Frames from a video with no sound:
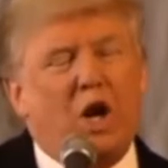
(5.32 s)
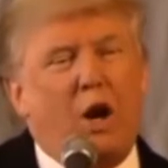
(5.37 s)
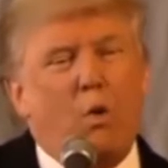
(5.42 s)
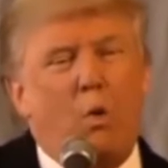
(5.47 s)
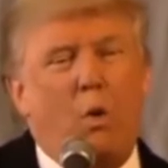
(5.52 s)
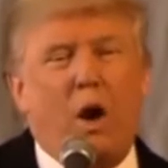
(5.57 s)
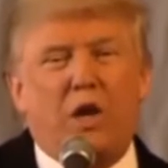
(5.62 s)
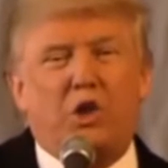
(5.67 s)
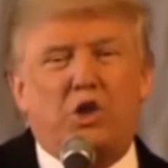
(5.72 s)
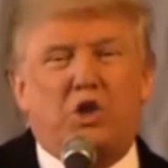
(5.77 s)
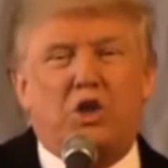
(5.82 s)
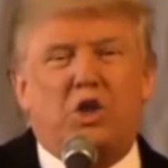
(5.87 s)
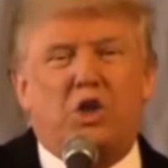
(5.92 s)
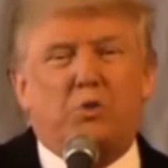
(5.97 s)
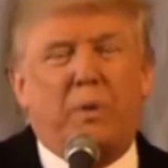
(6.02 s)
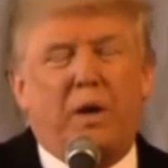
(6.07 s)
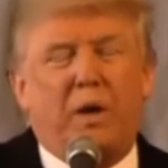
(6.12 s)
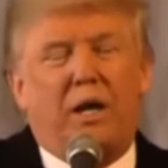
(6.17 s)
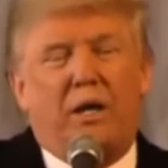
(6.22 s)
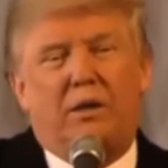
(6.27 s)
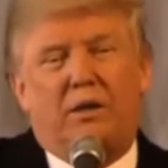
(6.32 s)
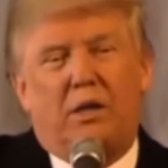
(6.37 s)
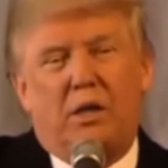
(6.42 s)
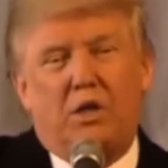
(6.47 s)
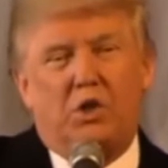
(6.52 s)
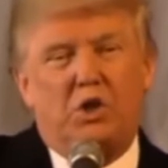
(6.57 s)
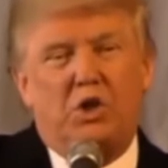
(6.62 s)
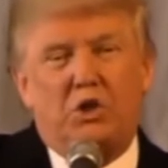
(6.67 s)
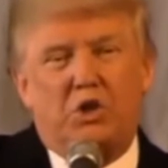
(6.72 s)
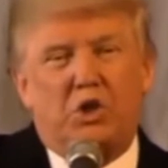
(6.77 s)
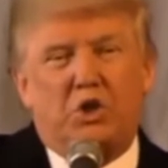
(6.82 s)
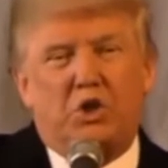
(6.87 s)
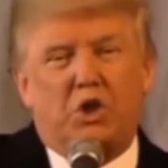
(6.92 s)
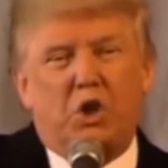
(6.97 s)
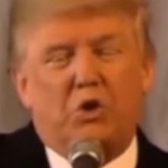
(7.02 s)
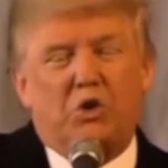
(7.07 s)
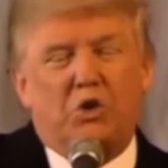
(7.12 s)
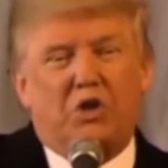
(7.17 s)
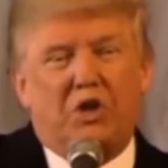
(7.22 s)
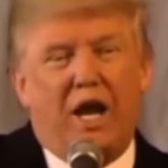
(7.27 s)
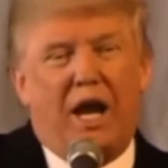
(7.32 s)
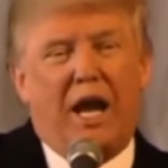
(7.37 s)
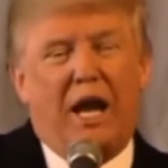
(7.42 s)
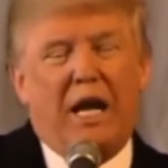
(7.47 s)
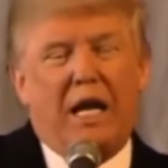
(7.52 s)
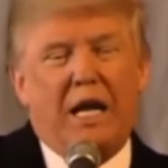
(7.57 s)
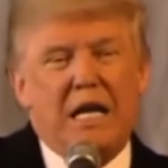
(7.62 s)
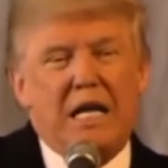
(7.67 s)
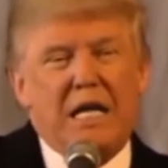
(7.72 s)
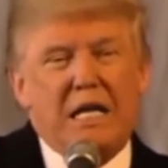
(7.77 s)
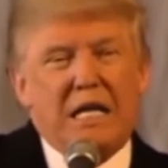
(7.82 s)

I watch these politicians. It's so sad.